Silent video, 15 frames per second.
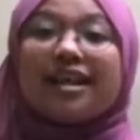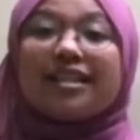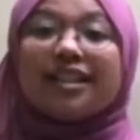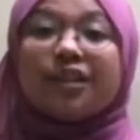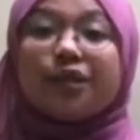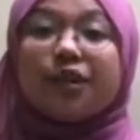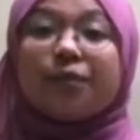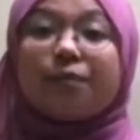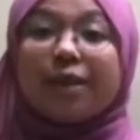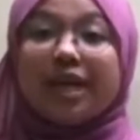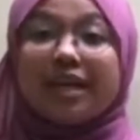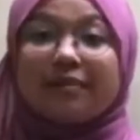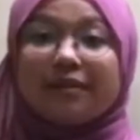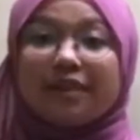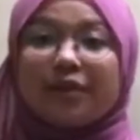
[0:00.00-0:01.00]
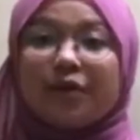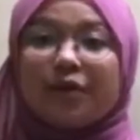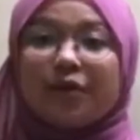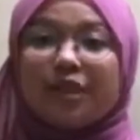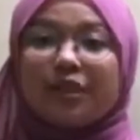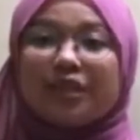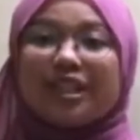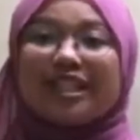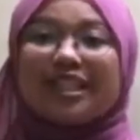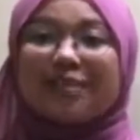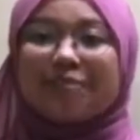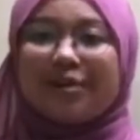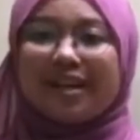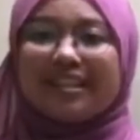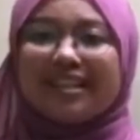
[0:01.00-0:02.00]
the trade payables owing to the third
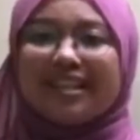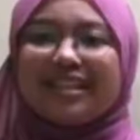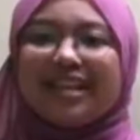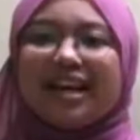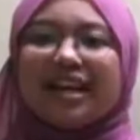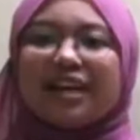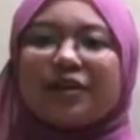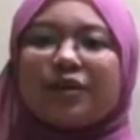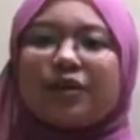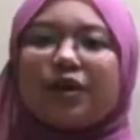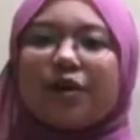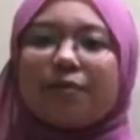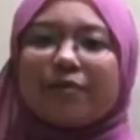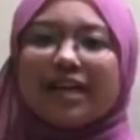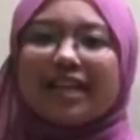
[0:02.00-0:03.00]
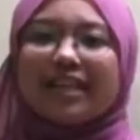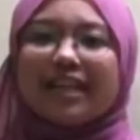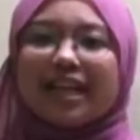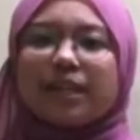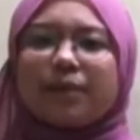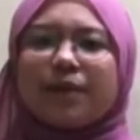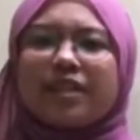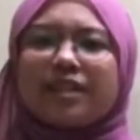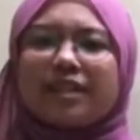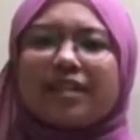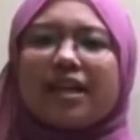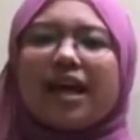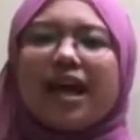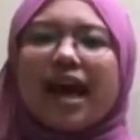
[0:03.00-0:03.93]
parties, accrued operating expenses,